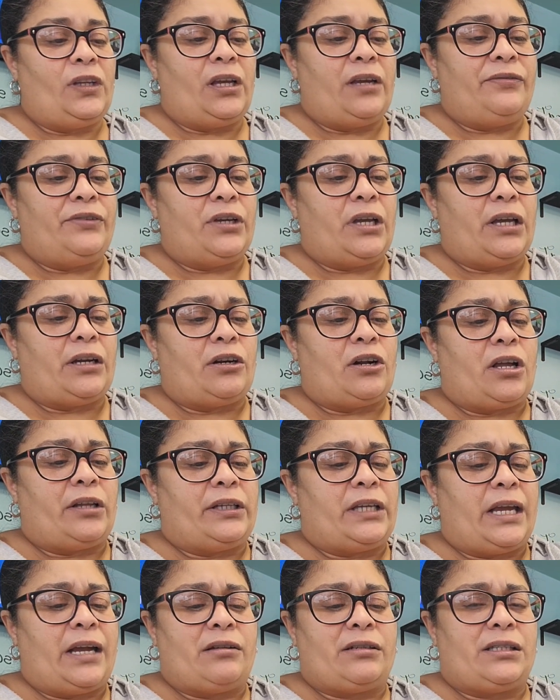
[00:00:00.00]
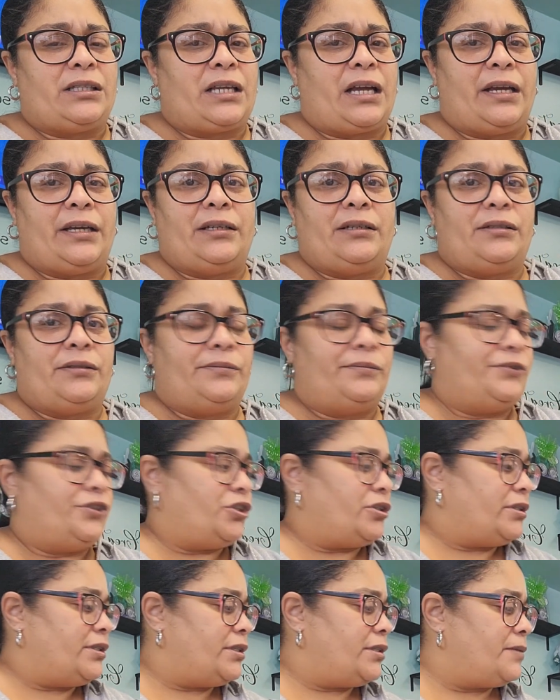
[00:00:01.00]
If you get it on the outside, it
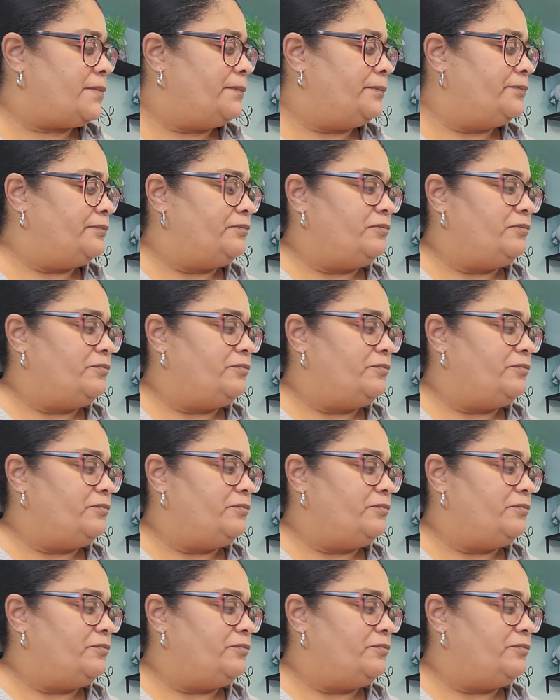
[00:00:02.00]
just